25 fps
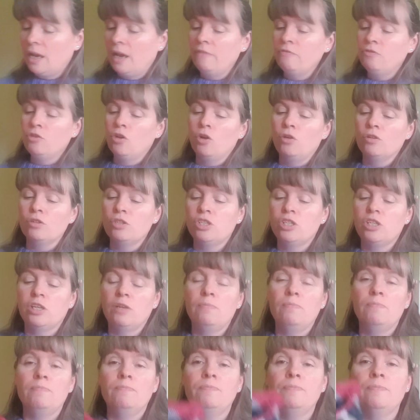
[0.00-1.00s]
I've got
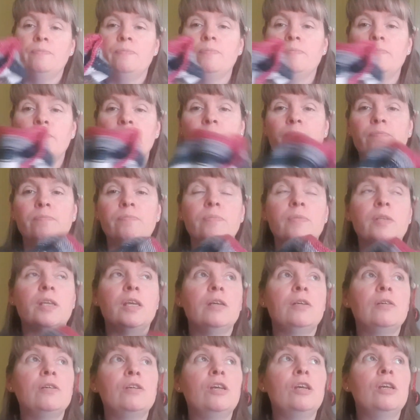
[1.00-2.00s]
some
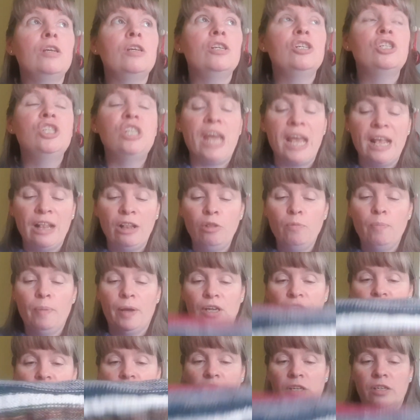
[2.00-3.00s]
shell
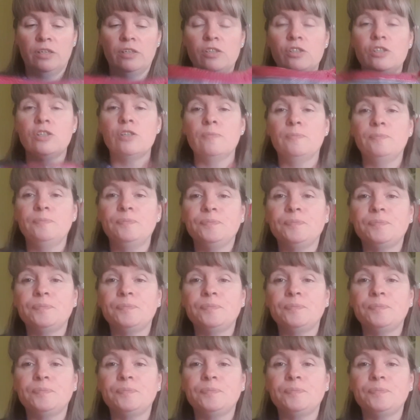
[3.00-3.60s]
buttons